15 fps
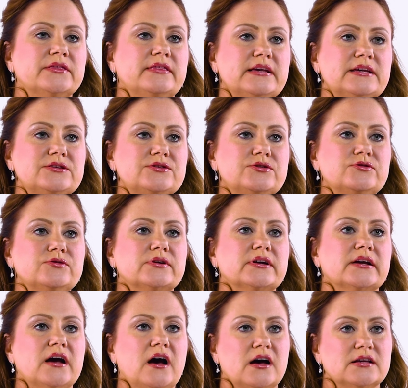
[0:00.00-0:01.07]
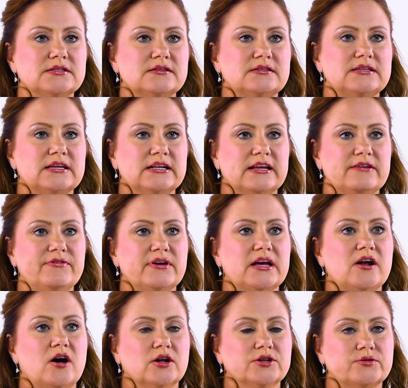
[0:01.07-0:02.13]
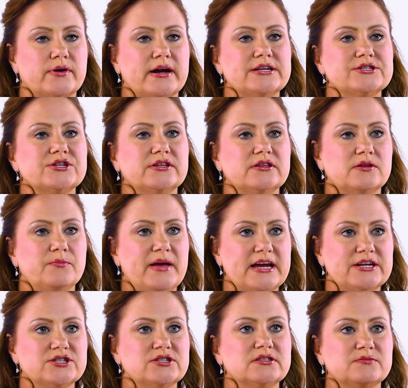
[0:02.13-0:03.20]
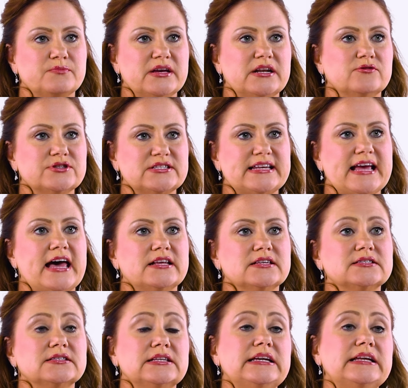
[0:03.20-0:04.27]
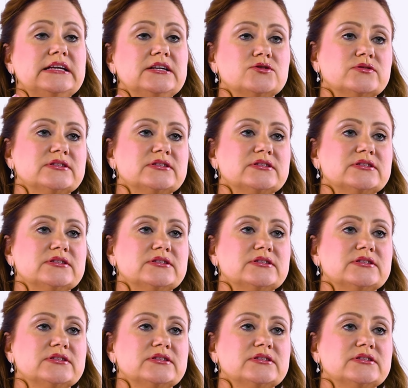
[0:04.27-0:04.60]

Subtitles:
This too can cause a significant alteration in the patient's mental status, leading to